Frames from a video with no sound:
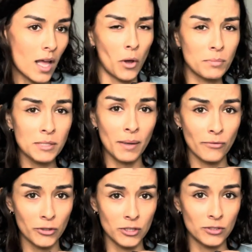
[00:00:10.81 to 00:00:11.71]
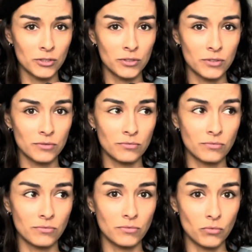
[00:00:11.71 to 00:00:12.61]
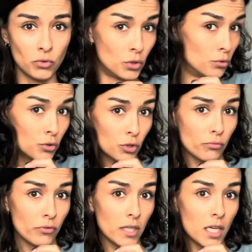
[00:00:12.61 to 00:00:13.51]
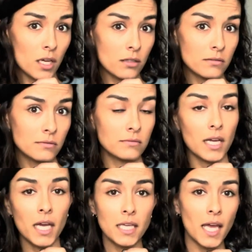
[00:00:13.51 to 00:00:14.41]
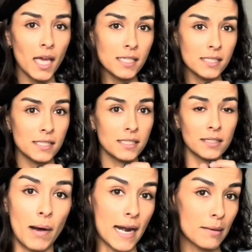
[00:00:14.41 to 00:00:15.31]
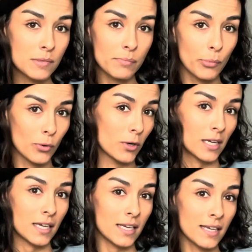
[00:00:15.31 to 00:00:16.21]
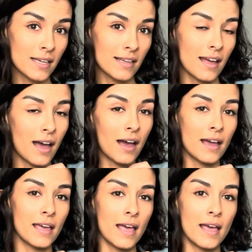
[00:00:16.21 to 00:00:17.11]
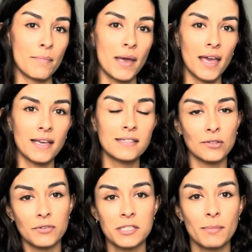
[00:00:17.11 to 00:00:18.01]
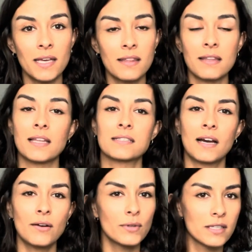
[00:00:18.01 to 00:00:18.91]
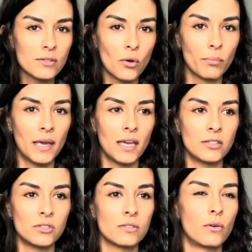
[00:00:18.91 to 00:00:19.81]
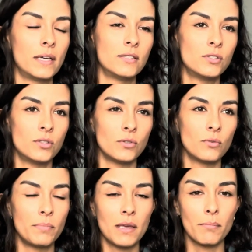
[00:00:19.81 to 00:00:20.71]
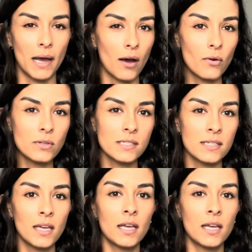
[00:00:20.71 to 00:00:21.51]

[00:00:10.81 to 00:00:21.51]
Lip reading: Welcome to my first YouTube video, I guess. My name's Bree. I am a silversmith, and that's kind of what this whole page is going to be about.